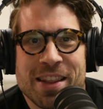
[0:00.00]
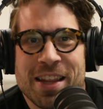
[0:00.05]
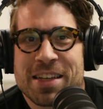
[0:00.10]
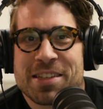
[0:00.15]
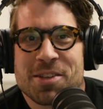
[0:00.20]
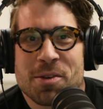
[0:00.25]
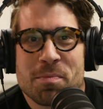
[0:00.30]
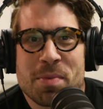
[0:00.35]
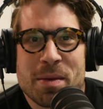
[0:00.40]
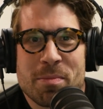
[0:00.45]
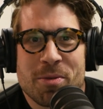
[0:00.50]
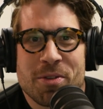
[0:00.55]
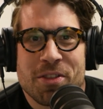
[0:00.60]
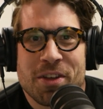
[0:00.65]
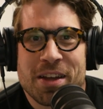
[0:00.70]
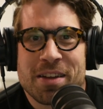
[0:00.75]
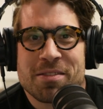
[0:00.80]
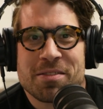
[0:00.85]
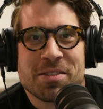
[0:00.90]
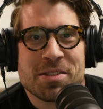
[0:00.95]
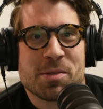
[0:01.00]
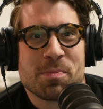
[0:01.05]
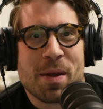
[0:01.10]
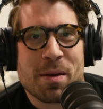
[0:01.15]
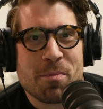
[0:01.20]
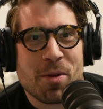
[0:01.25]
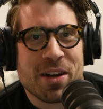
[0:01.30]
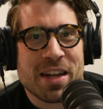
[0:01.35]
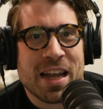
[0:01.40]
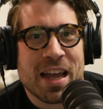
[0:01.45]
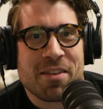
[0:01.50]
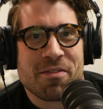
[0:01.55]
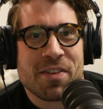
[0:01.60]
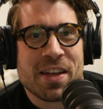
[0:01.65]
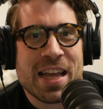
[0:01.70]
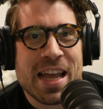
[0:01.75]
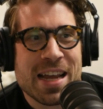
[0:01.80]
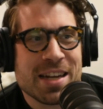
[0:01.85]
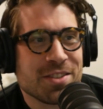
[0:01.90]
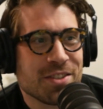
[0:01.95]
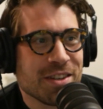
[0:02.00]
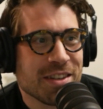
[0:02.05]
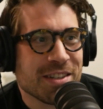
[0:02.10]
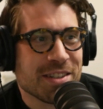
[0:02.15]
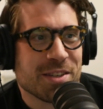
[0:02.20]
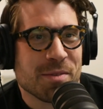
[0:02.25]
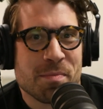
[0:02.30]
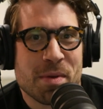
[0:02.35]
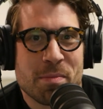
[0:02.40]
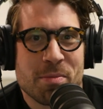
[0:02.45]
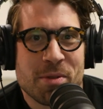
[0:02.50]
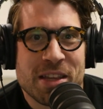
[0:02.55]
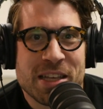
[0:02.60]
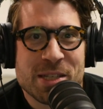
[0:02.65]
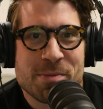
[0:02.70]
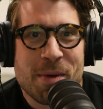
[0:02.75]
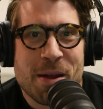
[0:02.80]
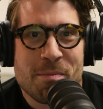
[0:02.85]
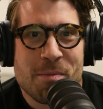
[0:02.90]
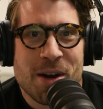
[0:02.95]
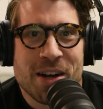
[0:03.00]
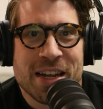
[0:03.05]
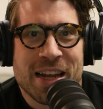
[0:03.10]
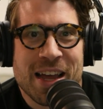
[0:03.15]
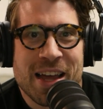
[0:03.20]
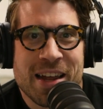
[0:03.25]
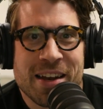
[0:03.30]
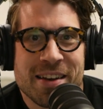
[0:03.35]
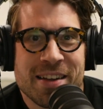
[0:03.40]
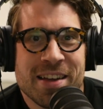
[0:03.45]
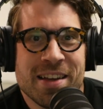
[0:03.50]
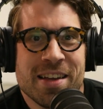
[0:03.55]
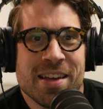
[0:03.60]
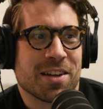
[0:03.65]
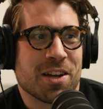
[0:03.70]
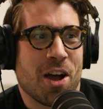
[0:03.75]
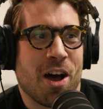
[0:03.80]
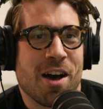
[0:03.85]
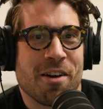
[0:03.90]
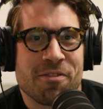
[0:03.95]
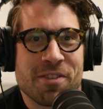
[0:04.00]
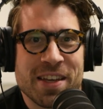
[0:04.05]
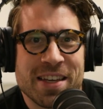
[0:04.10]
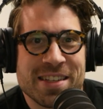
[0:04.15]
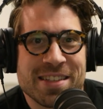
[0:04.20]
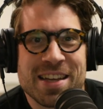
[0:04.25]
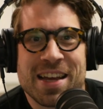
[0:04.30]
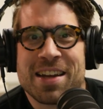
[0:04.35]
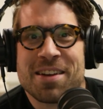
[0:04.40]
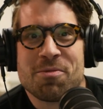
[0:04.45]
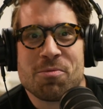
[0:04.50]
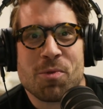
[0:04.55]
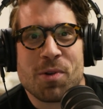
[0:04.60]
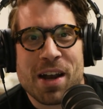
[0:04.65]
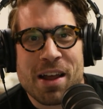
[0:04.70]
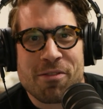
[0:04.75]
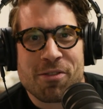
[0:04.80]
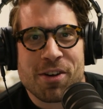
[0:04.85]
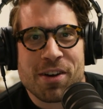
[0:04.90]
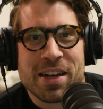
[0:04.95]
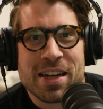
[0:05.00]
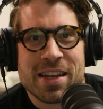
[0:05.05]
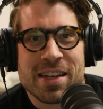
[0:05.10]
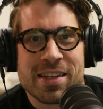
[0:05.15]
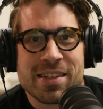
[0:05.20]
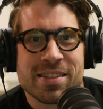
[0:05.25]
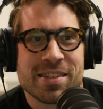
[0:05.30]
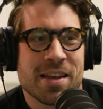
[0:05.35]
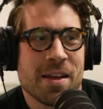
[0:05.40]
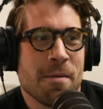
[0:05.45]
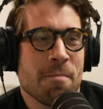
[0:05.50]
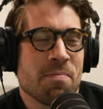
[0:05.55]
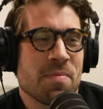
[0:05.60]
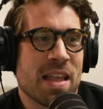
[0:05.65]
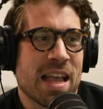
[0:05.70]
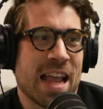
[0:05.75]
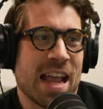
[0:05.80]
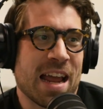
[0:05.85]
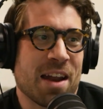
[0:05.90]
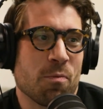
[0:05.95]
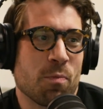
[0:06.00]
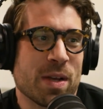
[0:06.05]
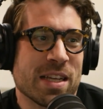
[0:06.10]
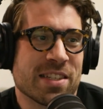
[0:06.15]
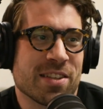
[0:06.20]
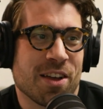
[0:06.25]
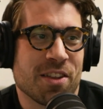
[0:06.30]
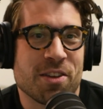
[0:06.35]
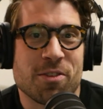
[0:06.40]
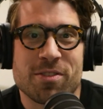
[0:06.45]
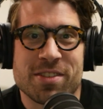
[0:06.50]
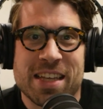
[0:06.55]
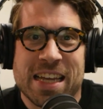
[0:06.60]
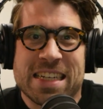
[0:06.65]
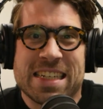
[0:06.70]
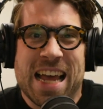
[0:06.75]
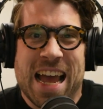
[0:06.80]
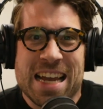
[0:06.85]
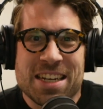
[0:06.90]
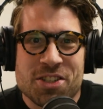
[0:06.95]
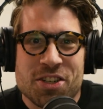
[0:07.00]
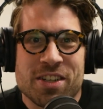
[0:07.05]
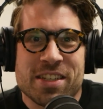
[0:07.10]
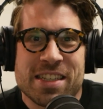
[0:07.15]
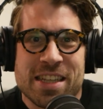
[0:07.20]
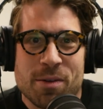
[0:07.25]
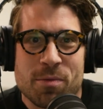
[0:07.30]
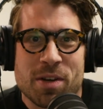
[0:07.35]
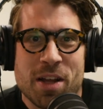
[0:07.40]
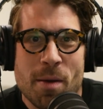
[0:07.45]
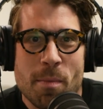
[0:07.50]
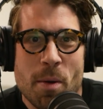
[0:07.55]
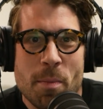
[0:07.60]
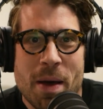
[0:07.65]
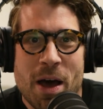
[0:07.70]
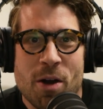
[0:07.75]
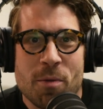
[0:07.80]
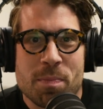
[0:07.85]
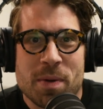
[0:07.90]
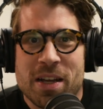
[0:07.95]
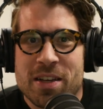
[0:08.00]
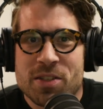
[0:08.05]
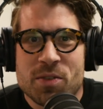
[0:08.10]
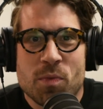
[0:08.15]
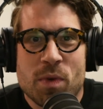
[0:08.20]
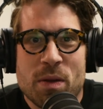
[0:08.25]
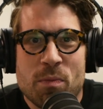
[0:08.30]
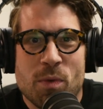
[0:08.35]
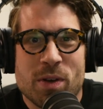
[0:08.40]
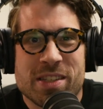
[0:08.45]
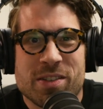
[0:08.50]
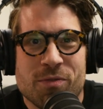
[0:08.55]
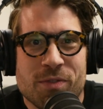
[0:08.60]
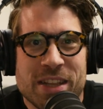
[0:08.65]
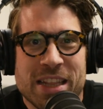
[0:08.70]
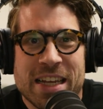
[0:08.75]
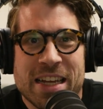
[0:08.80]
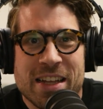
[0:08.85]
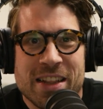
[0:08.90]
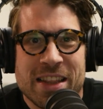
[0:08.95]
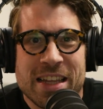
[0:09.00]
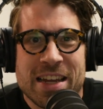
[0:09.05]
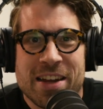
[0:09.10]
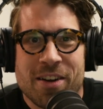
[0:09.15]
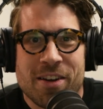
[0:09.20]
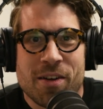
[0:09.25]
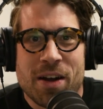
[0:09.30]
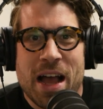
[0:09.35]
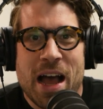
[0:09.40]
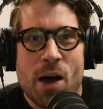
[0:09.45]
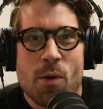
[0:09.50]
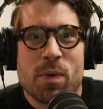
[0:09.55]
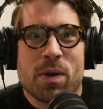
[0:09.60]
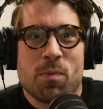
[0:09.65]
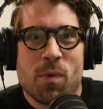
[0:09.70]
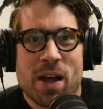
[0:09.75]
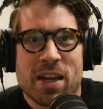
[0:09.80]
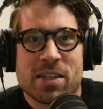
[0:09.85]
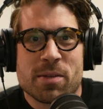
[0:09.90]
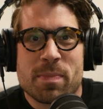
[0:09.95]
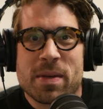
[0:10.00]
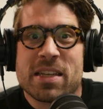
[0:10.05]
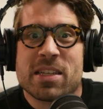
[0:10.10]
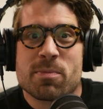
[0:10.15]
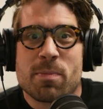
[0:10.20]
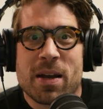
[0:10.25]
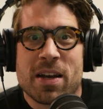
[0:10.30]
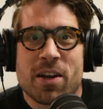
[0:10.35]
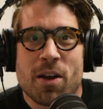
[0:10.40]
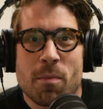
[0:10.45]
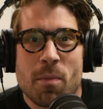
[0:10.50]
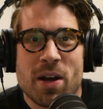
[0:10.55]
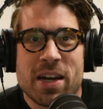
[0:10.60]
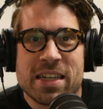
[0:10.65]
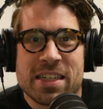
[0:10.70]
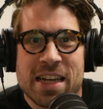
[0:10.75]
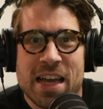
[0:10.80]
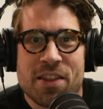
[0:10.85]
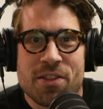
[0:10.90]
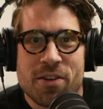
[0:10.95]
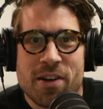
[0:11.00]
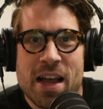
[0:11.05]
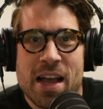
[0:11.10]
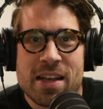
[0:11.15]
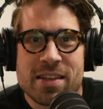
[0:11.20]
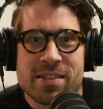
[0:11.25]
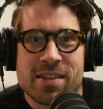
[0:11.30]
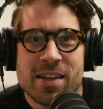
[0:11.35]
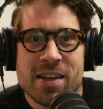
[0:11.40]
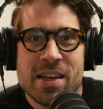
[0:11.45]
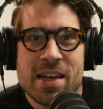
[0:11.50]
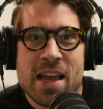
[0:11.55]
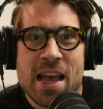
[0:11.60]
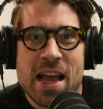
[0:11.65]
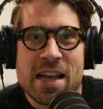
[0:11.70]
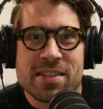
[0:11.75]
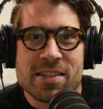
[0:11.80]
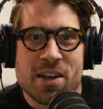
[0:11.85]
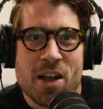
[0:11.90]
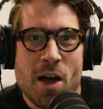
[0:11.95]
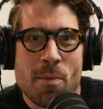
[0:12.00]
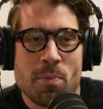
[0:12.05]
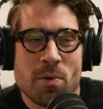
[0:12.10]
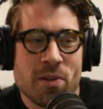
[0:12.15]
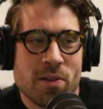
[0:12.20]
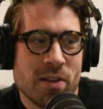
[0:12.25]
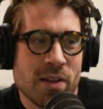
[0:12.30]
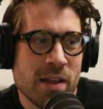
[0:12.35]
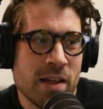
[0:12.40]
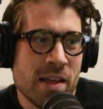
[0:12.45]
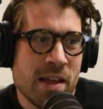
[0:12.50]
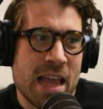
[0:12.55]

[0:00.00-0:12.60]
Like some people, they spend money on vacation. Some people, they spend money on coffees, on whatever it is. And we saw there was like tensions that would come about because it wasn't really clear how we want to be spending our money together as a couple.